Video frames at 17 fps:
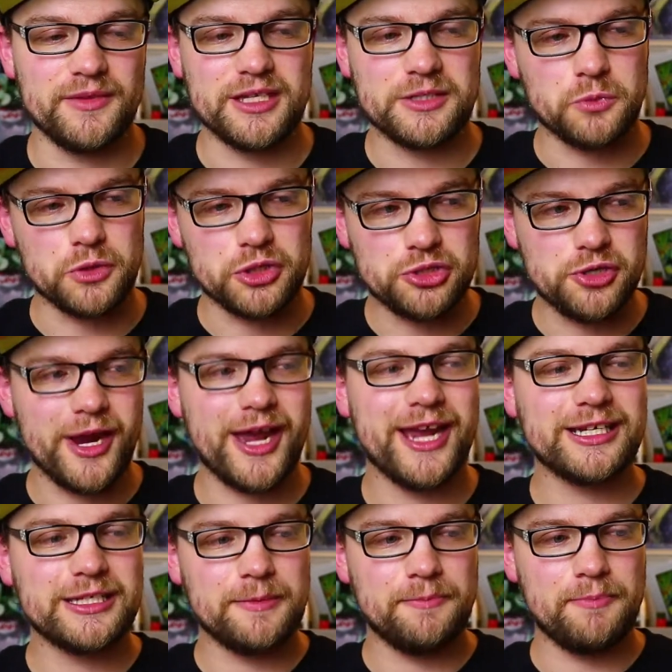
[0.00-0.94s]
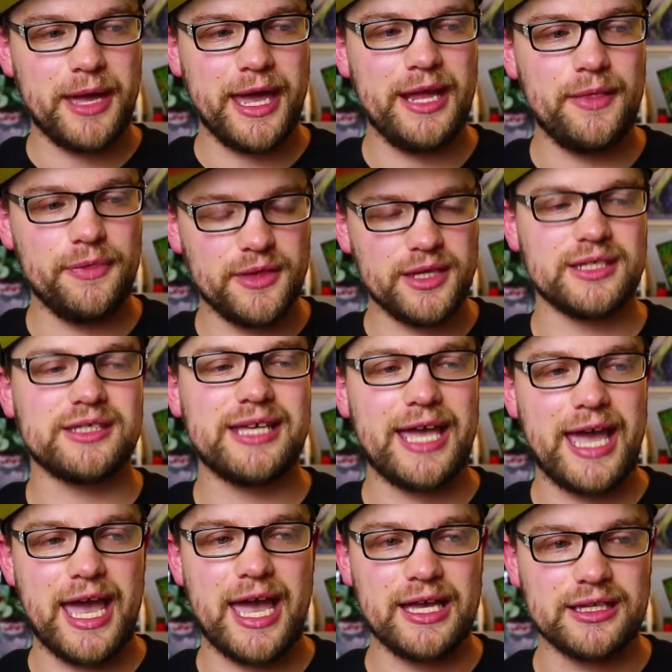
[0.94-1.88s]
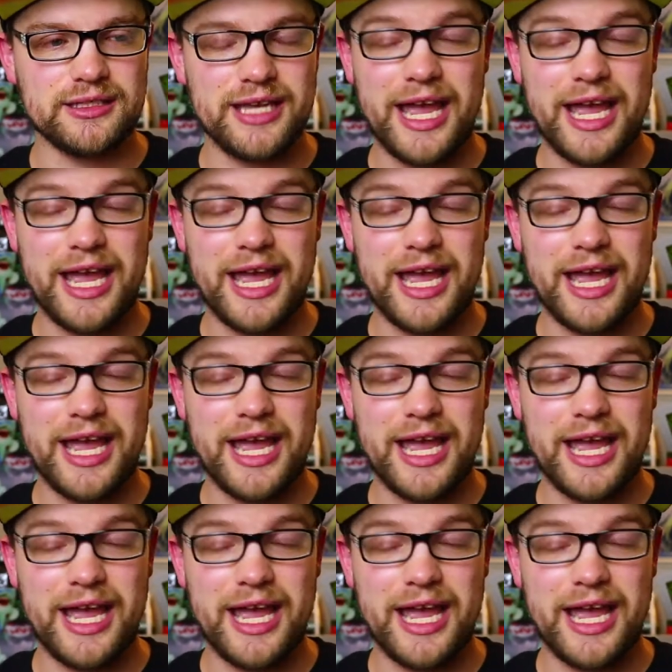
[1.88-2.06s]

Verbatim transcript: this were trying to paint this as,